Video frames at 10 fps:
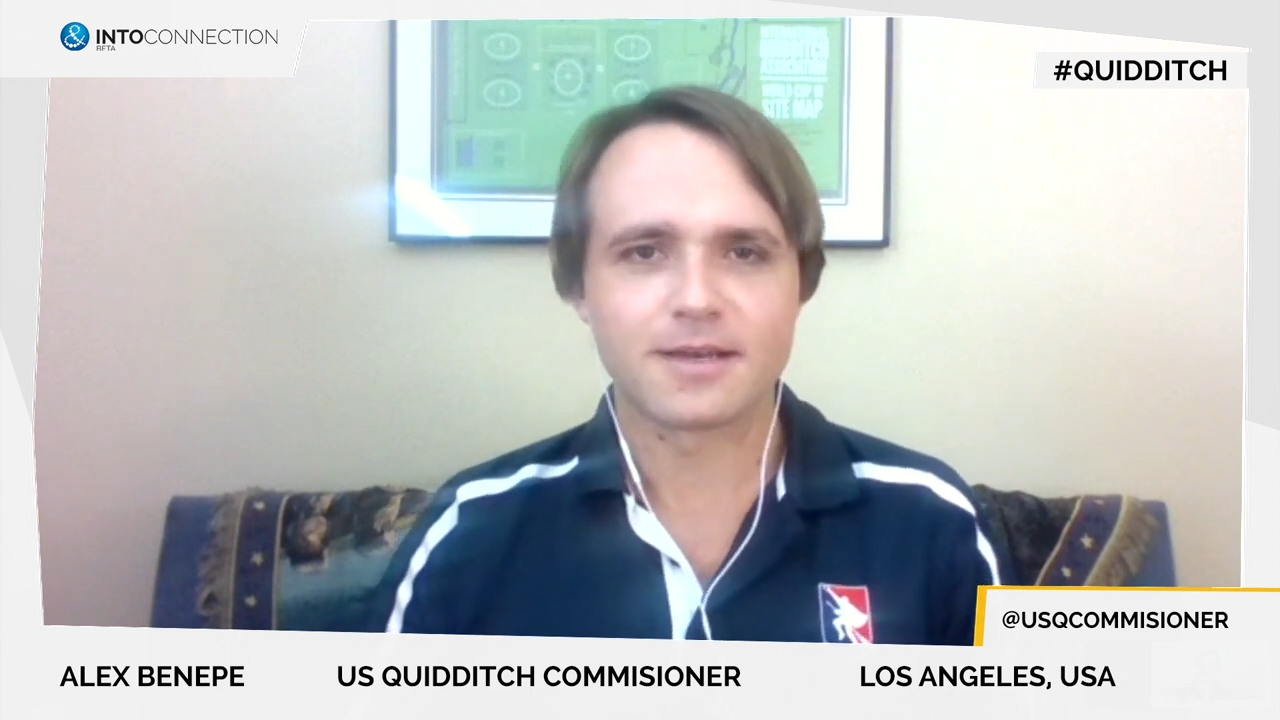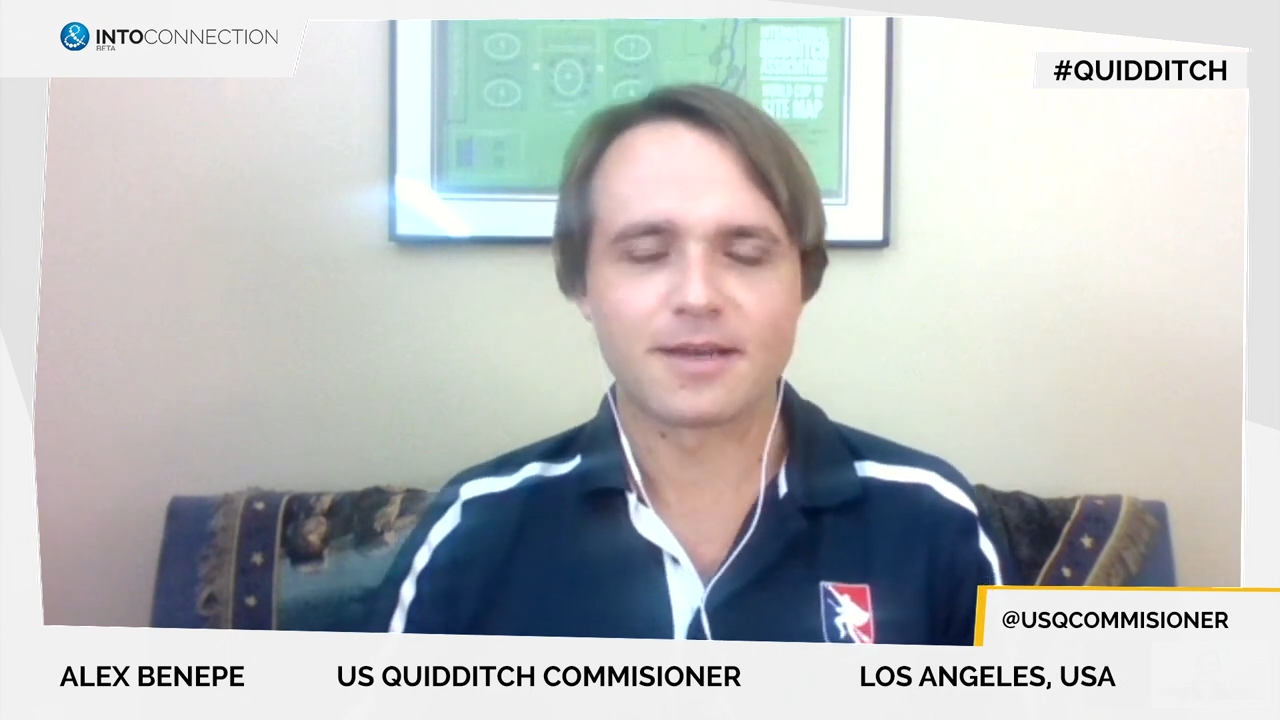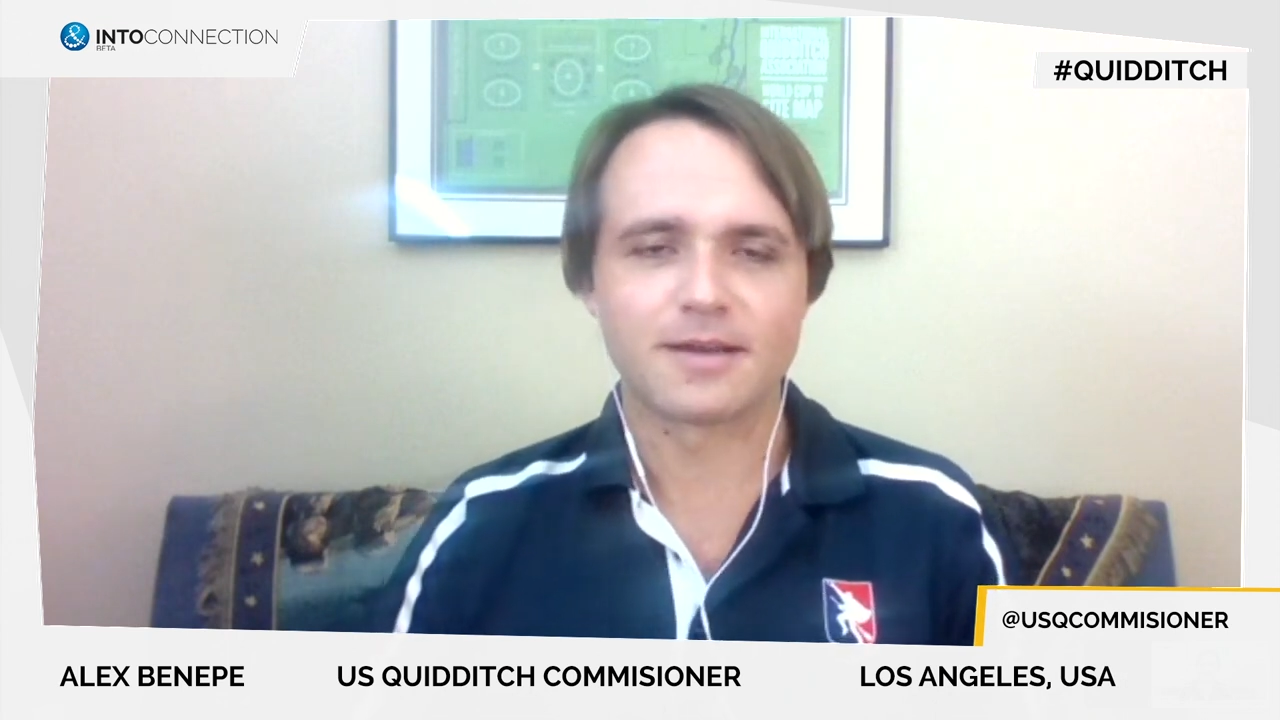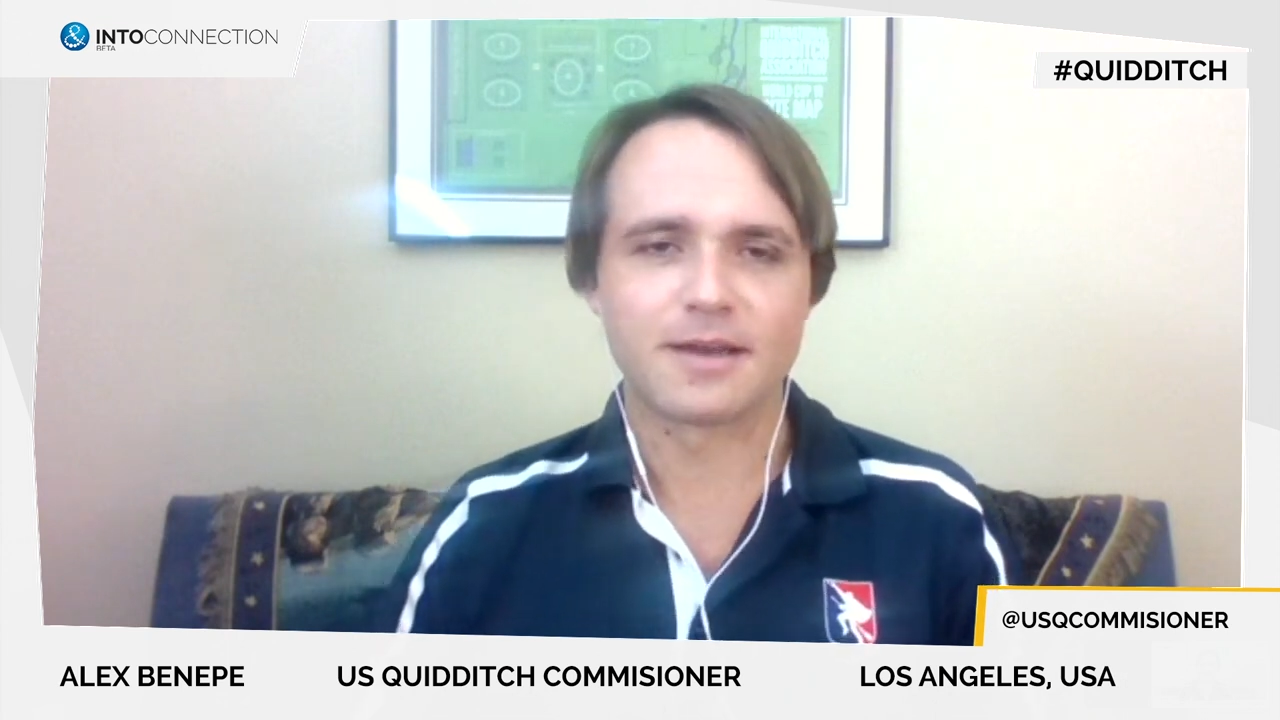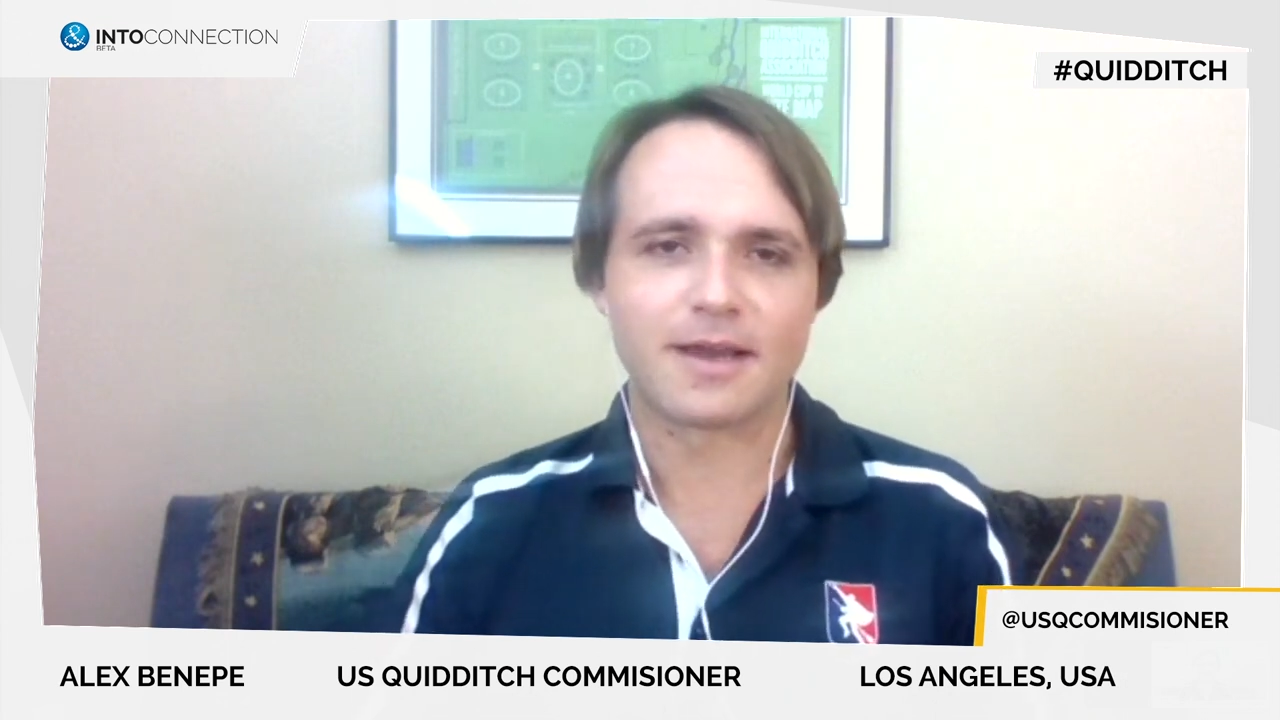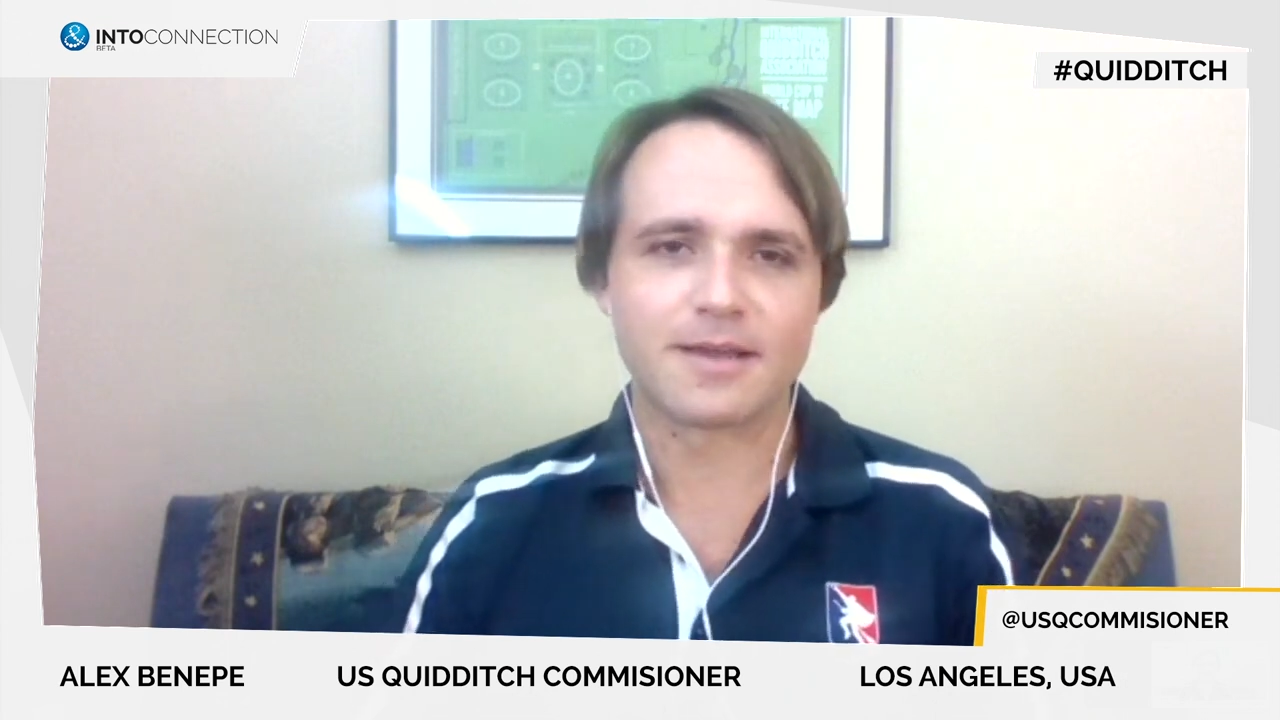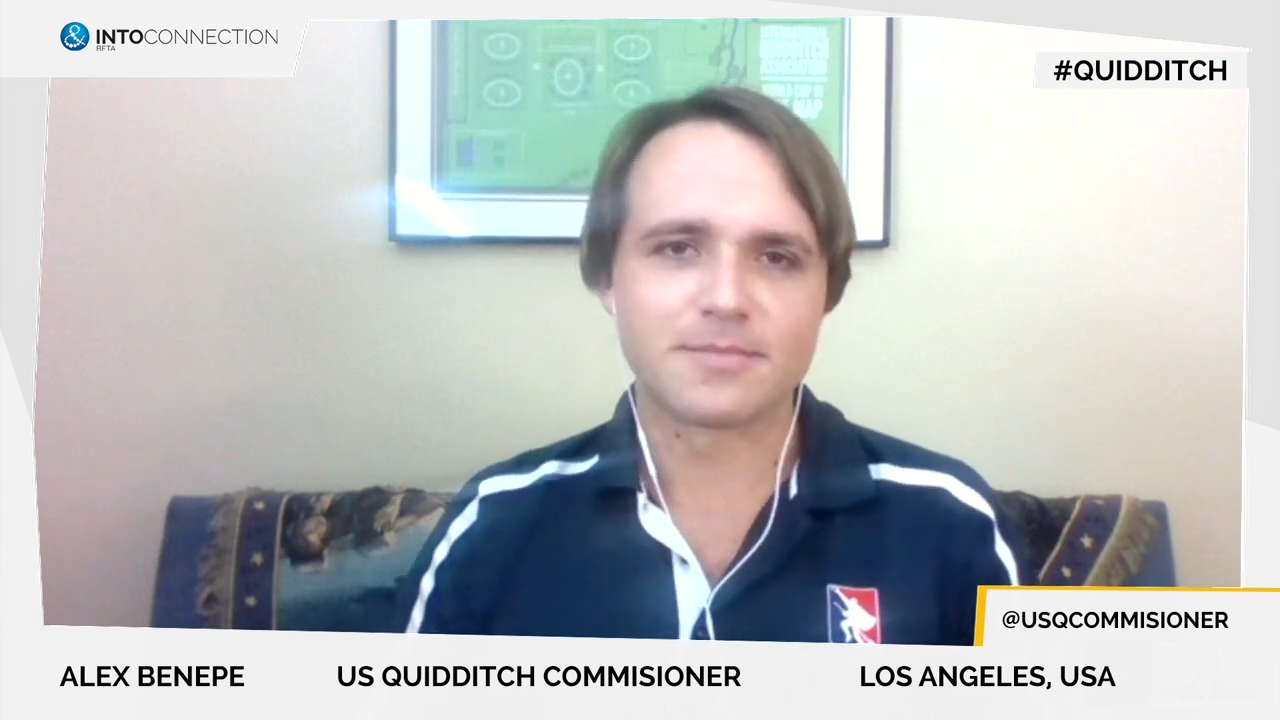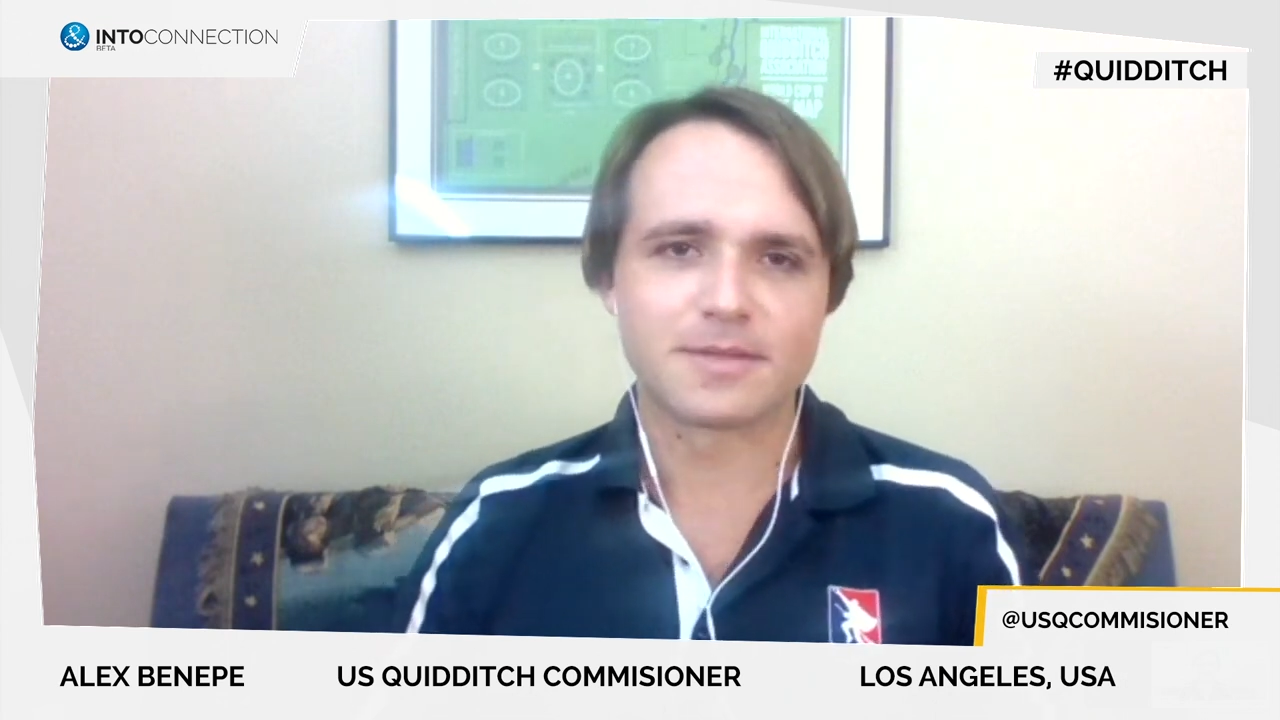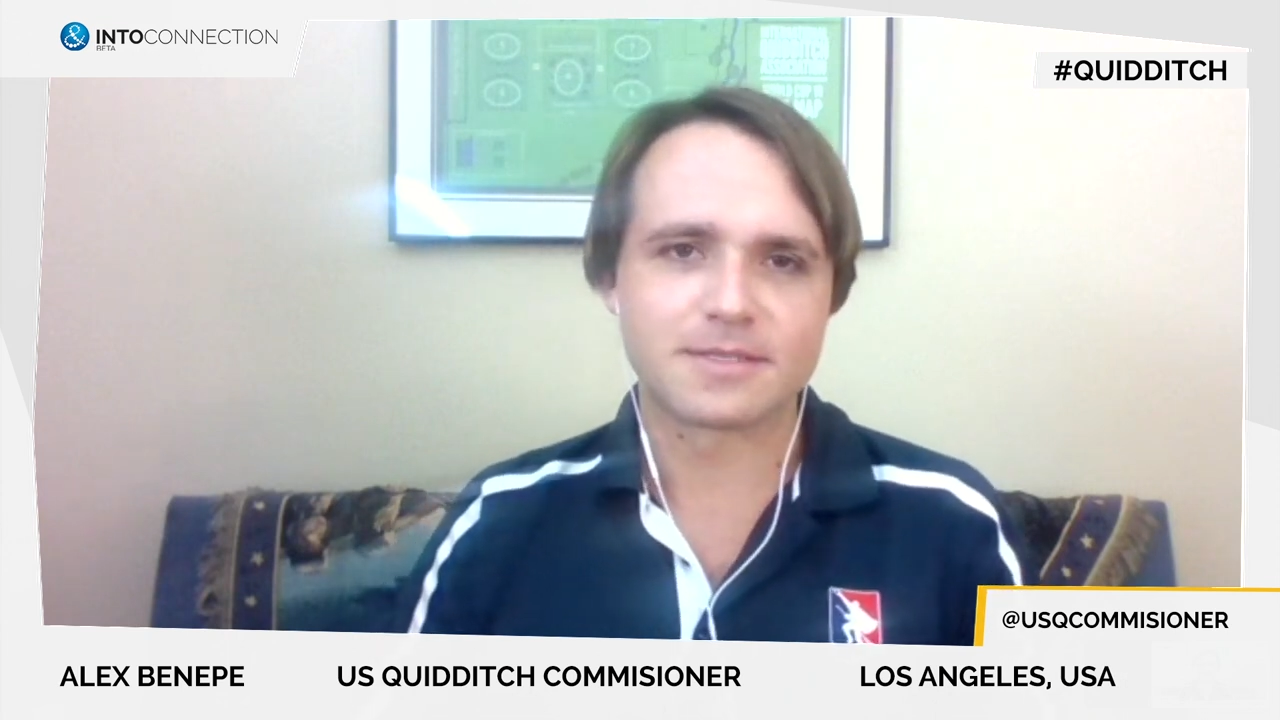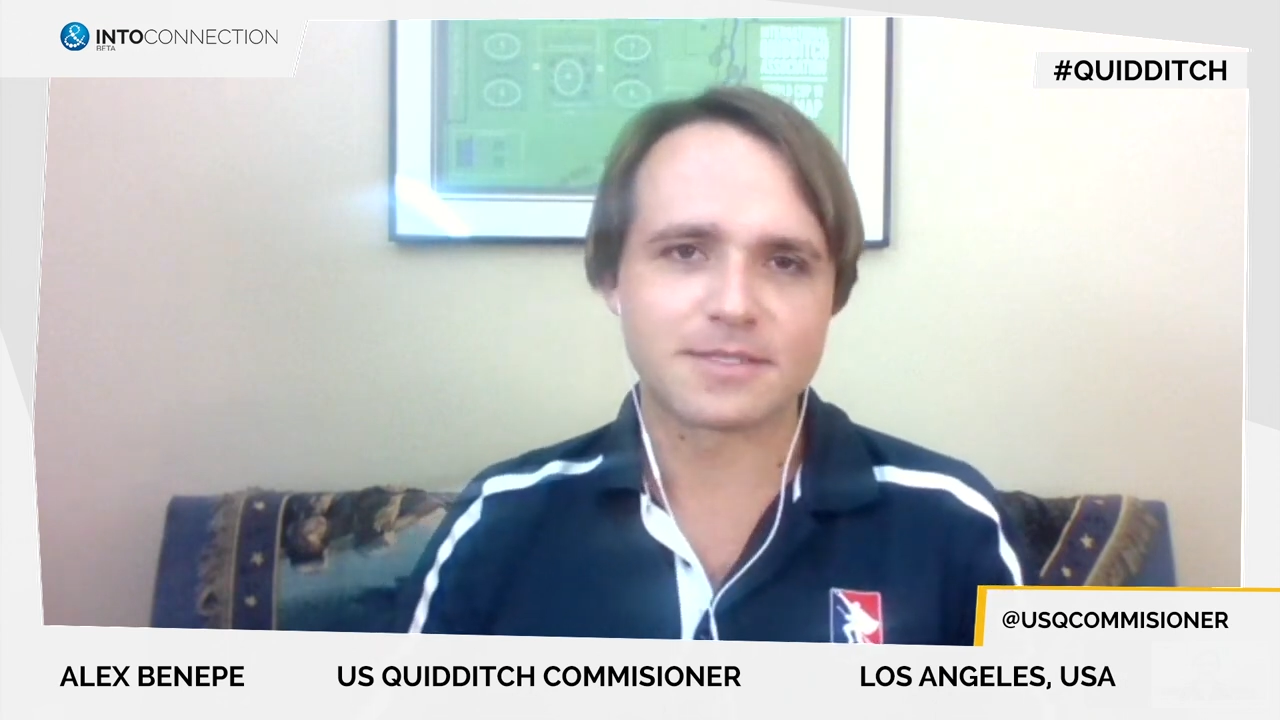Uh, I'm the